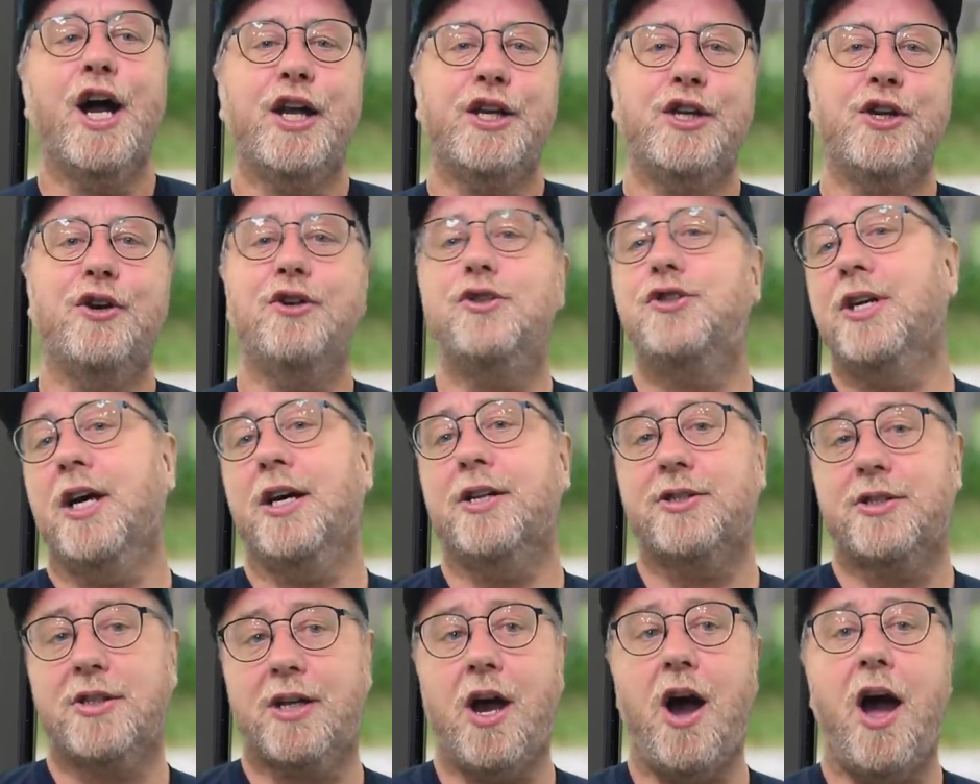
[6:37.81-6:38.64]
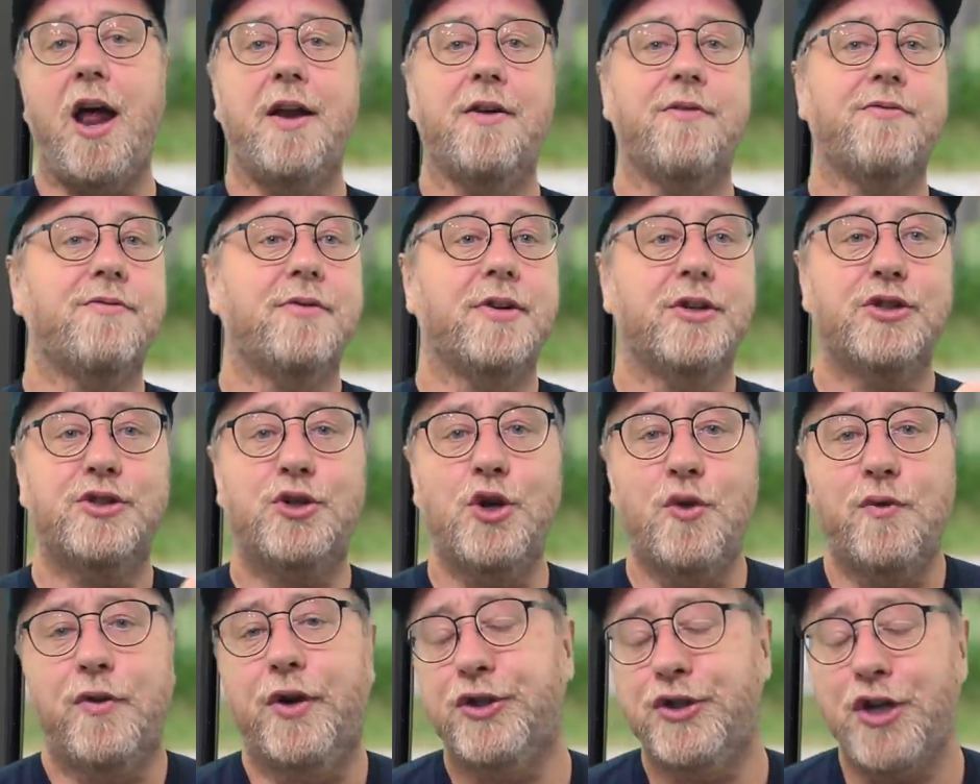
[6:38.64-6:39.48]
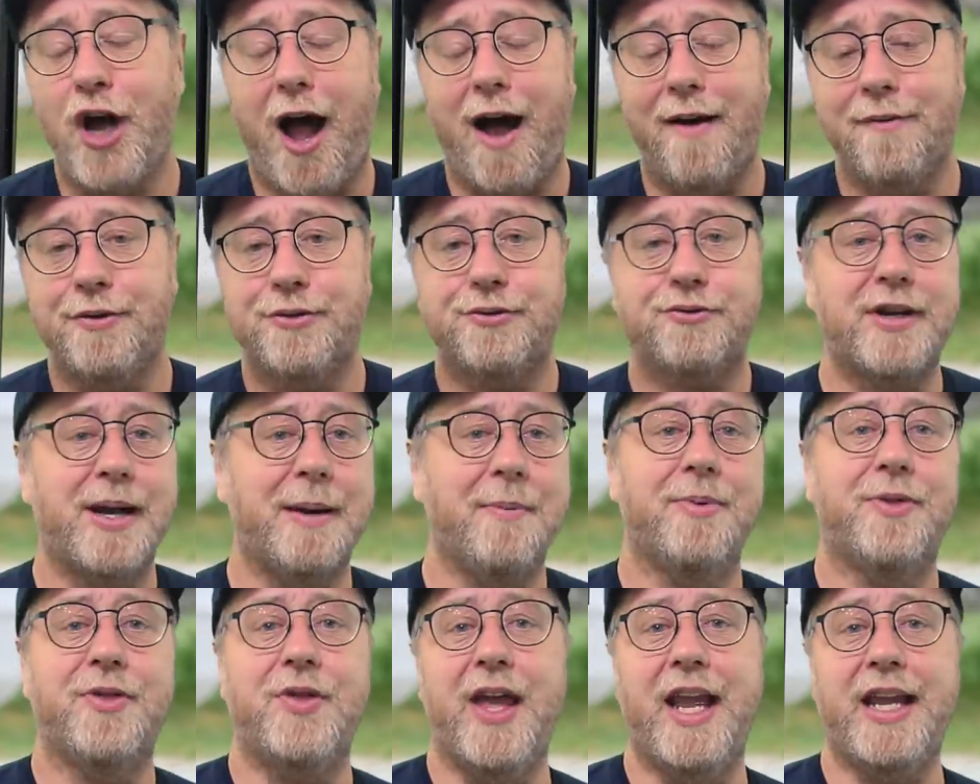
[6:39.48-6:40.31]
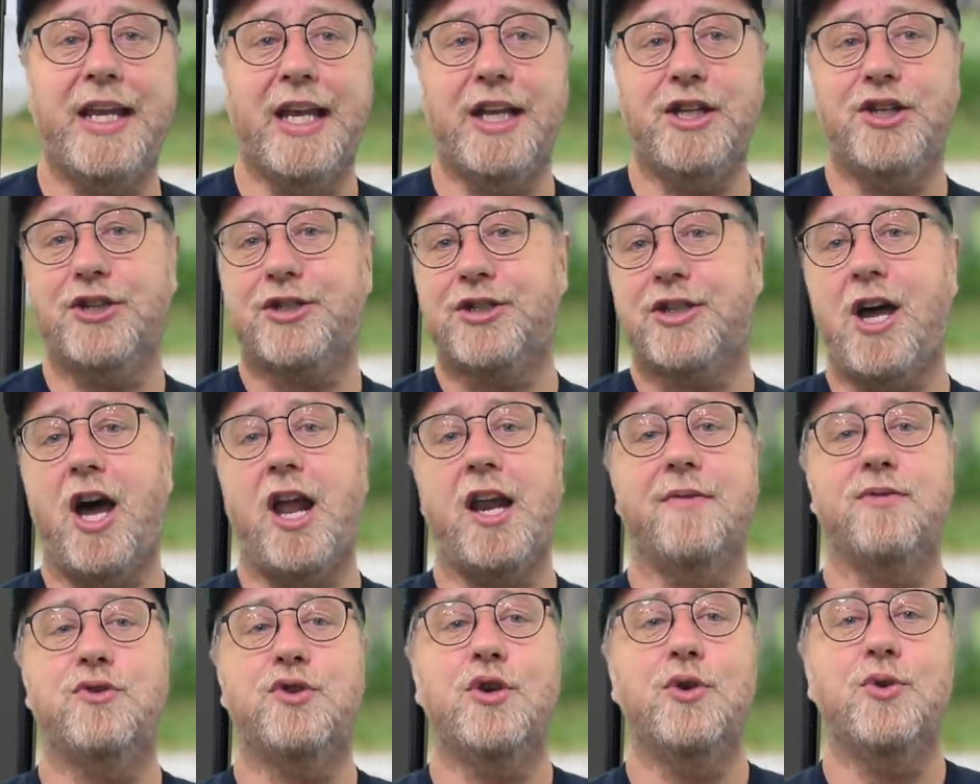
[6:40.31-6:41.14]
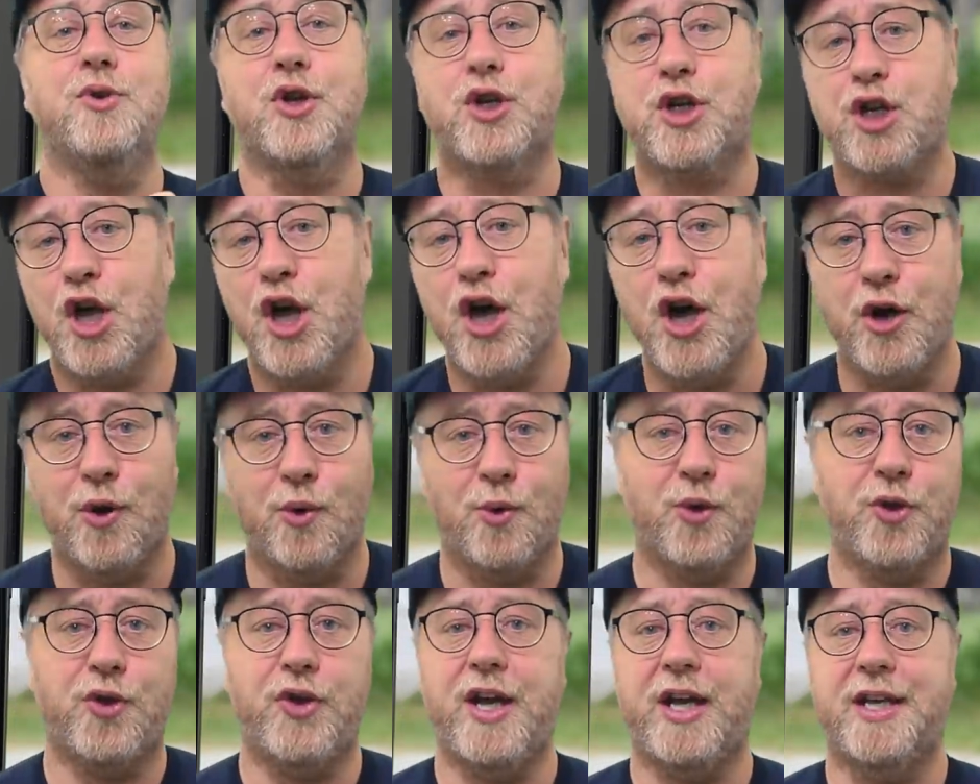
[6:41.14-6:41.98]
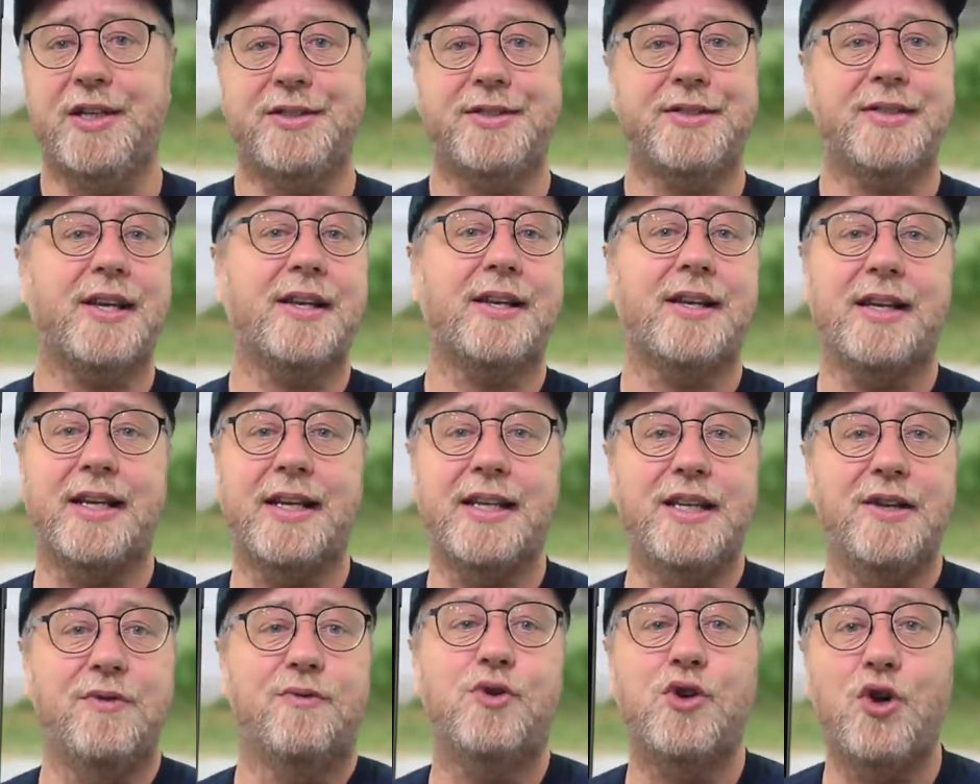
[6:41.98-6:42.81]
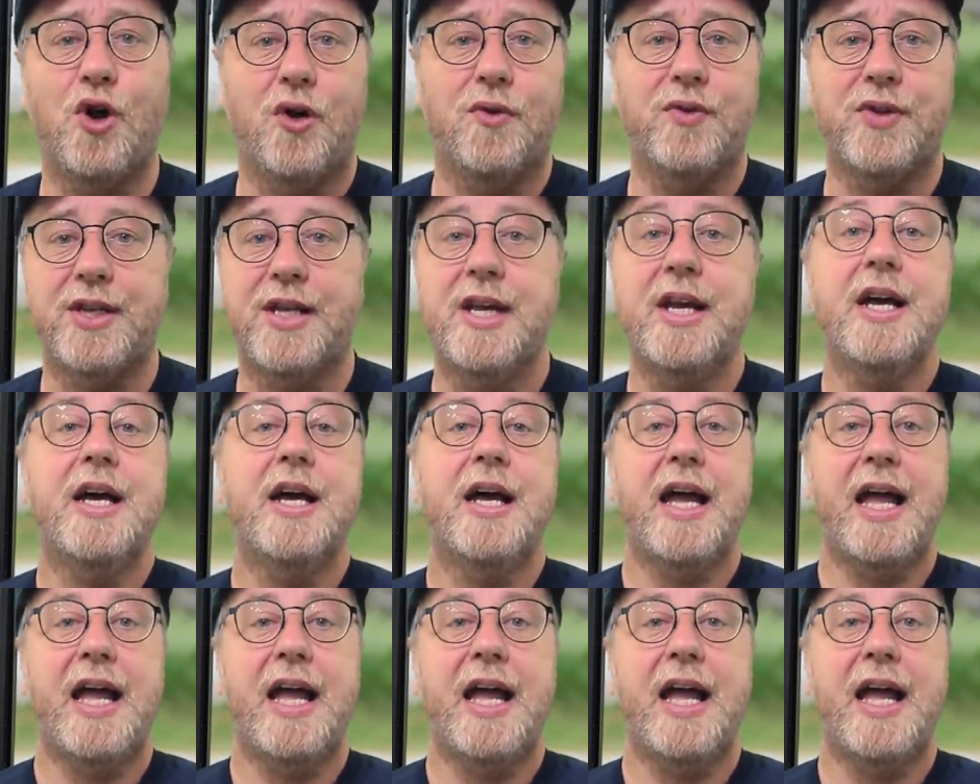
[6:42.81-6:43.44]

You just kind of do the JavaScript thing, you just kind of do the kernel thing, and suddenly you've got the,